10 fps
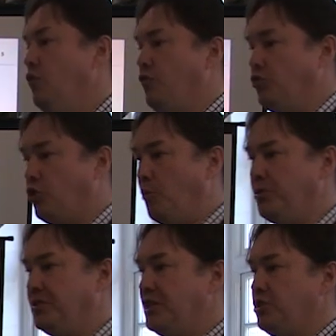for the
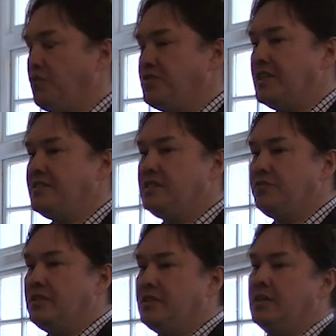computation of
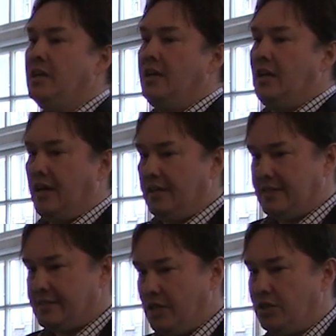sensitivity and
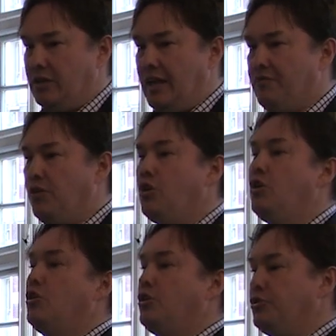a second level
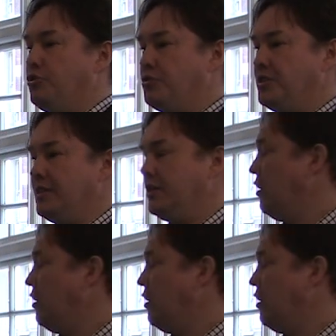using